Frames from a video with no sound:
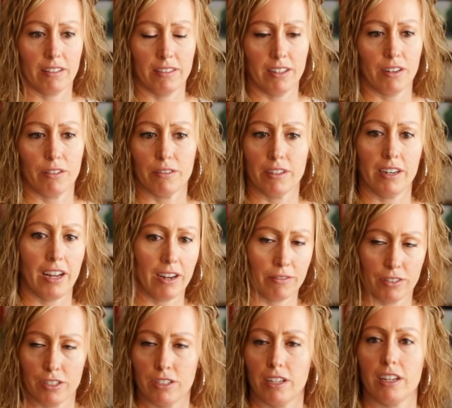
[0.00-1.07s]
you know, an
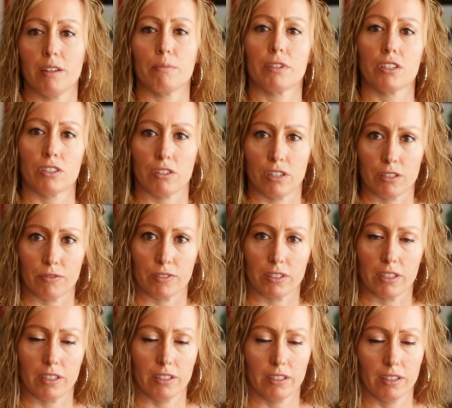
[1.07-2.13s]
average day but a stressful
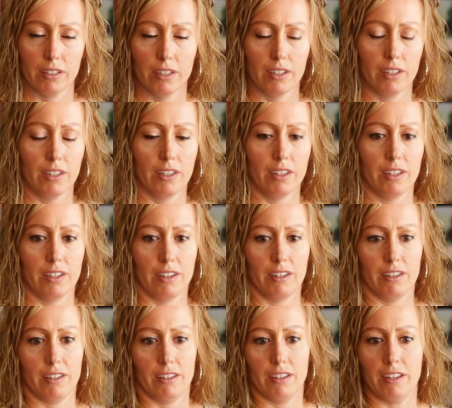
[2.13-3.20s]
day.
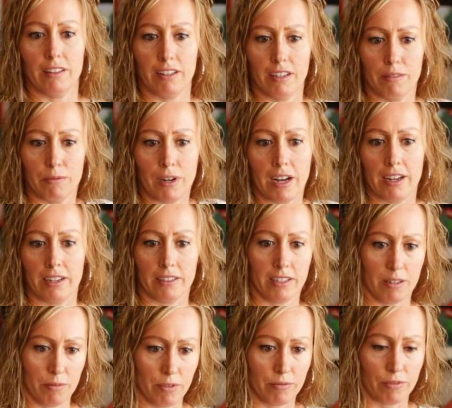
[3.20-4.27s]
And then I had
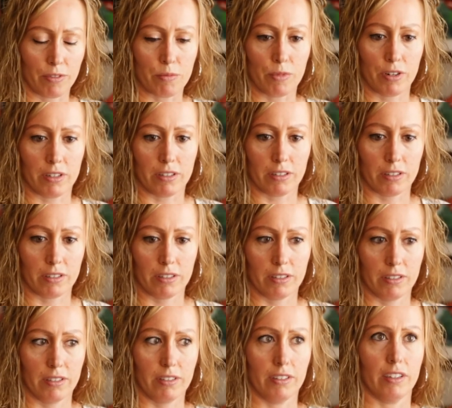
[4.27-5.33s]
came home from work
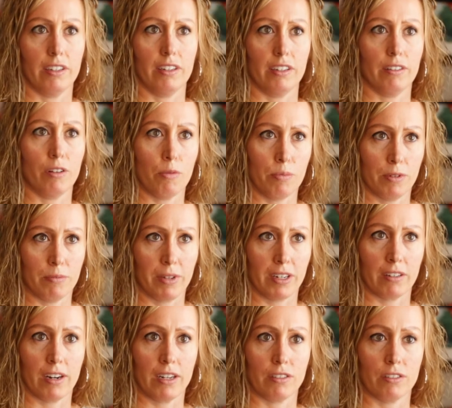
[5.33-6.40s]
and opened my
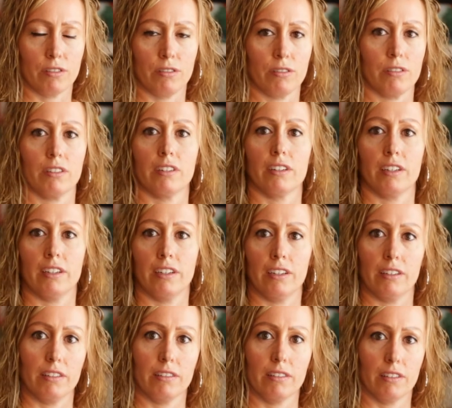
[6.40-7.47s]
garage door
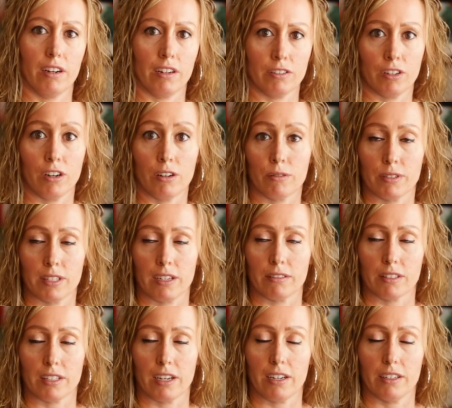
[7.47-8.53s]
and our dog was
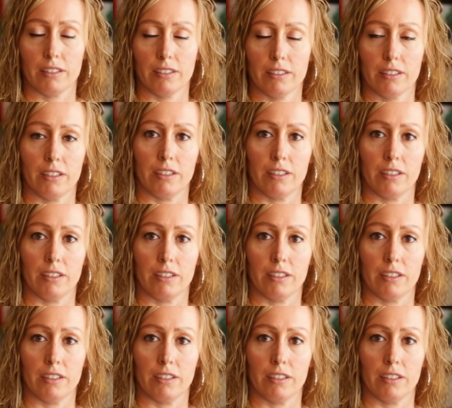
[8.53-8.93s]
outside.